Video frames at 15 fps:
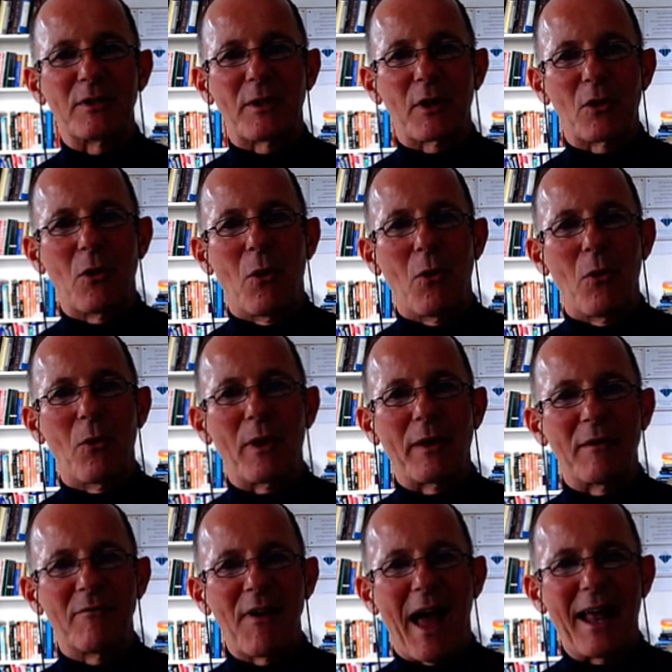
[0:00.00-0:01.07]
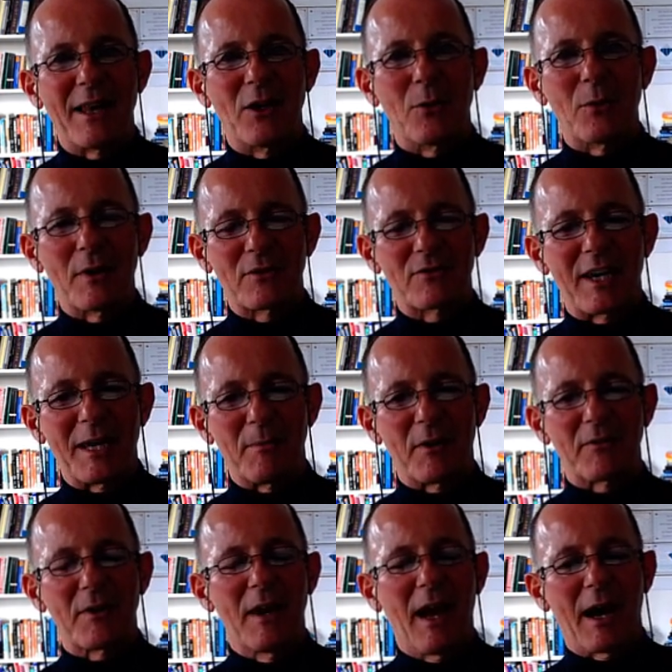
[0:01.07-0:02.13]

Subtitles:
and the goal and the value statements